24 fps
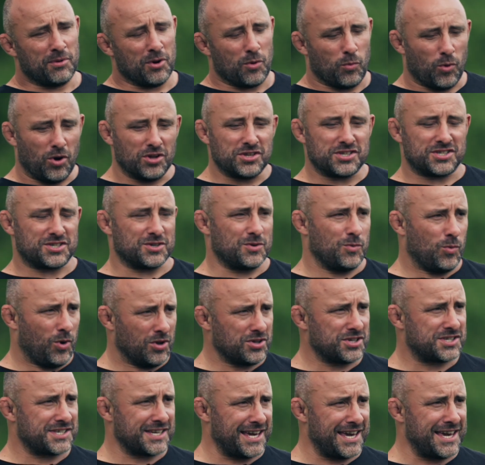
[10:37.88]
But once
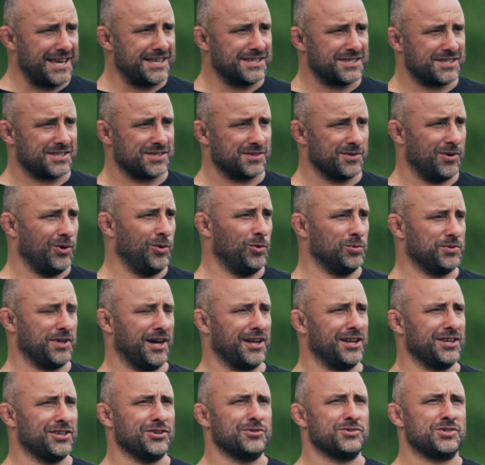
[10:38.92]
once it is all
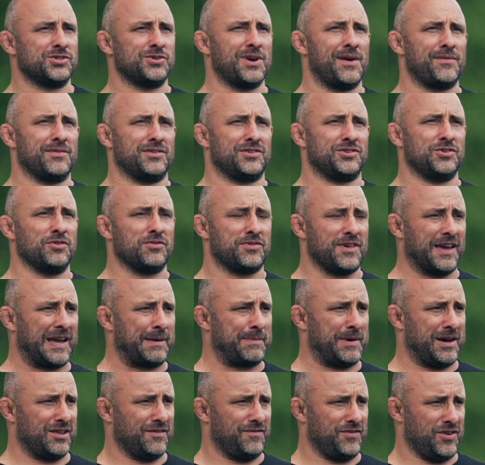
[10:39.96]
done, do you, do you ever do you think
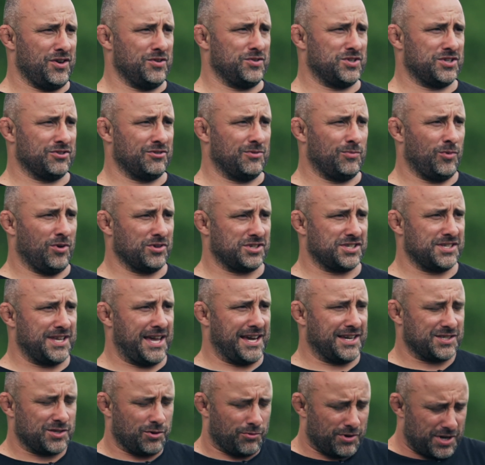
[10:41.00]
about the future and what's
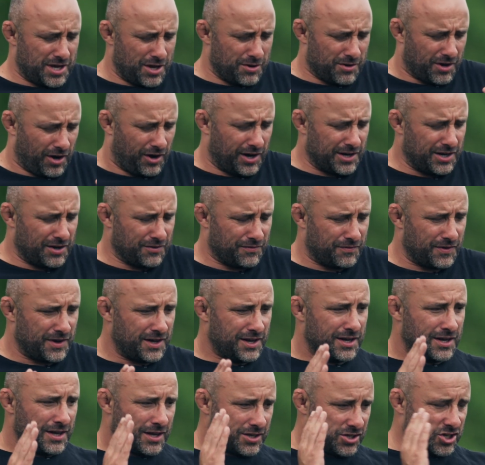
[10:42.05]
next, or are you kind of
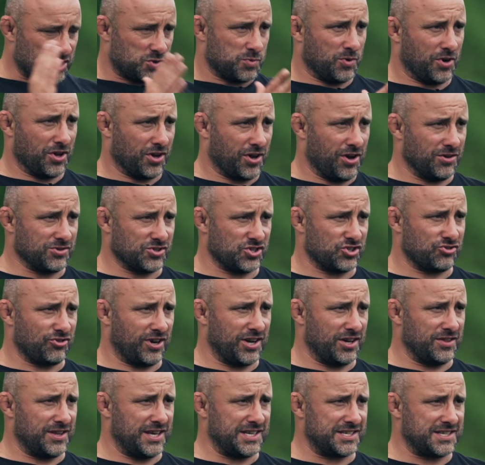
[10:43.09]
just want to
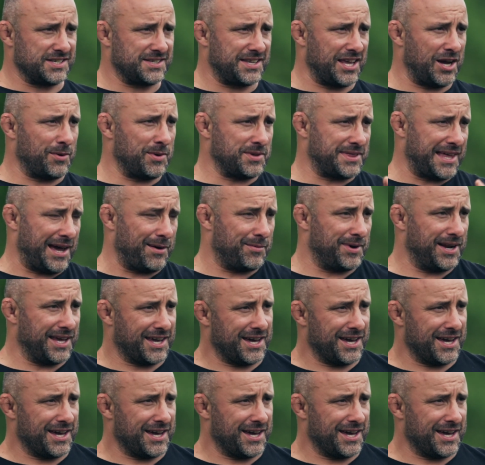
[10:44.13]
concentrate on this and deal with that when it